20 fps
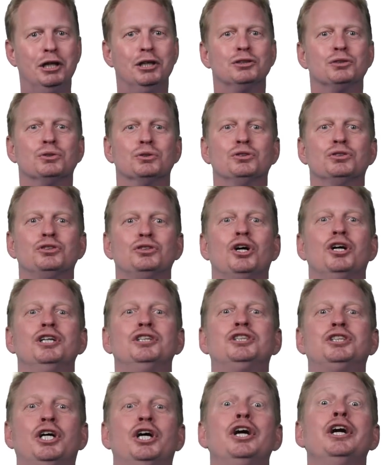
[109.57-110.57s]
So
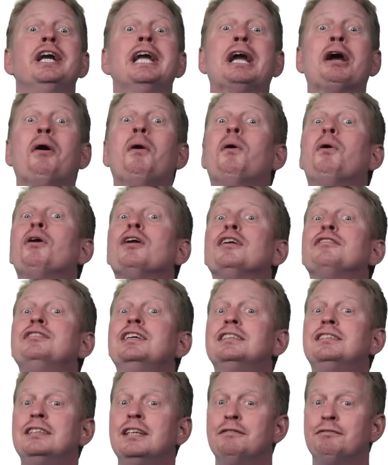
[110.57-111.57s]
start turning all of
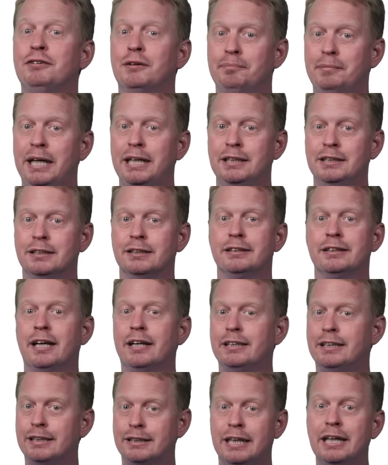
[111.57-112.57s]
this information
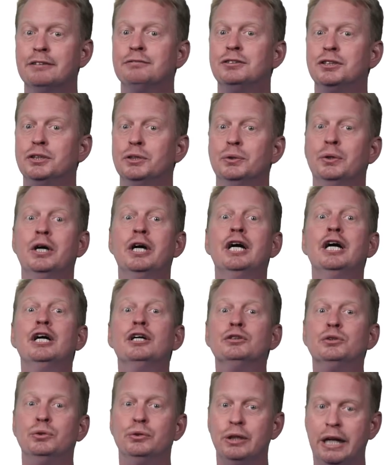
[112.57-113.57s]
that it gives you
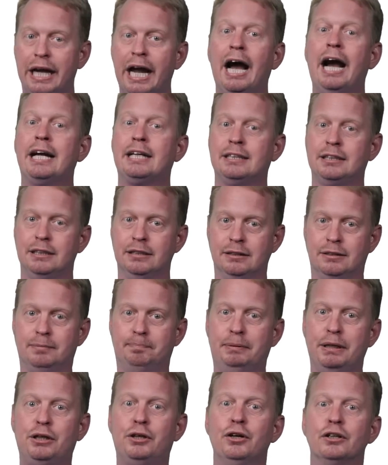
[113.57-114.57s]
to actions,
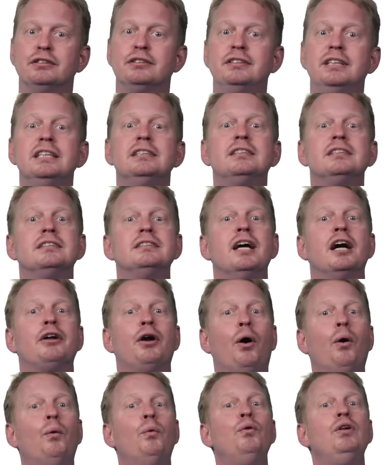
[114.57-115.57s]
because this is not
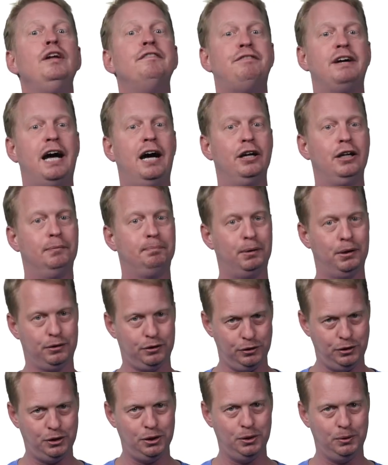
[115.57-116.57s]
only valuable
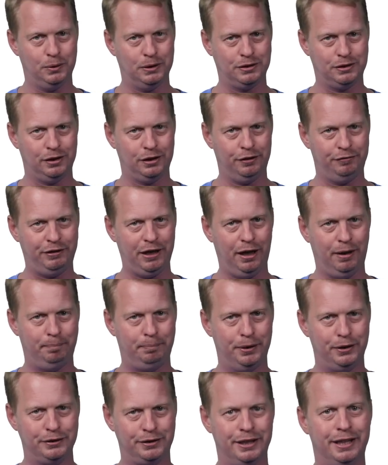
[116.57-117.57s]
to you as the
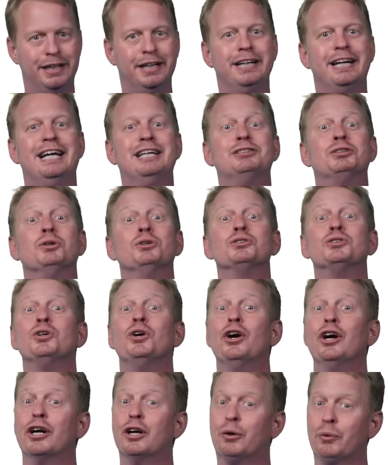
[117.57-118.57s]
developers, it's
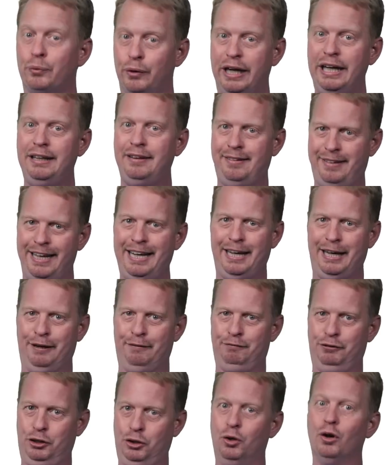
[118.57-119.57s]
also a great thing
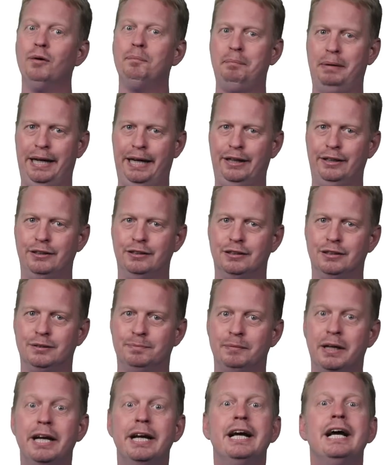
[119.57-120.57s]
for your players.
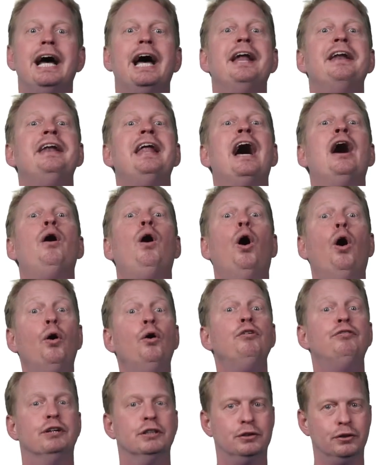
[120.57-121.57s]
And now
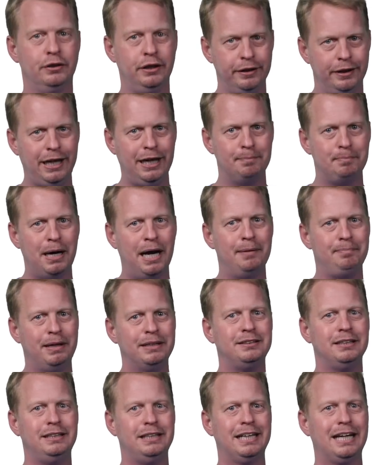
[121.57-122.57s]
over to the Nearby
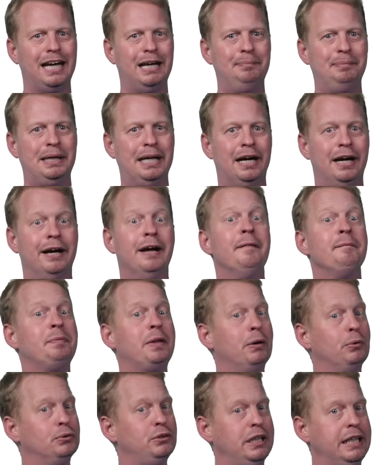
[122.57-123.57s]
Messaging A P I
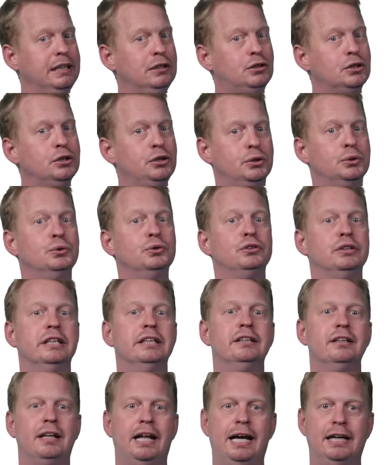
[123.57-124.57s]
that was introduced
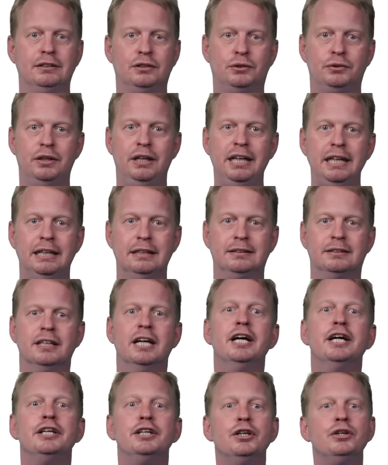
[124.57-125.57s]
in the last release.
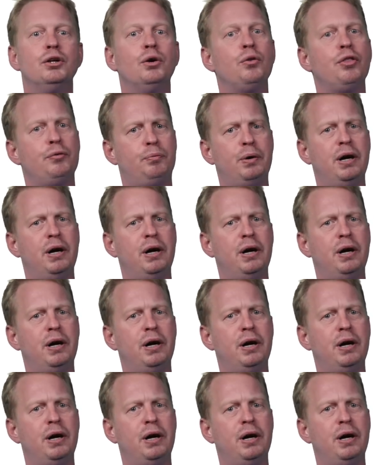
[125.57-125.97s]
You know, the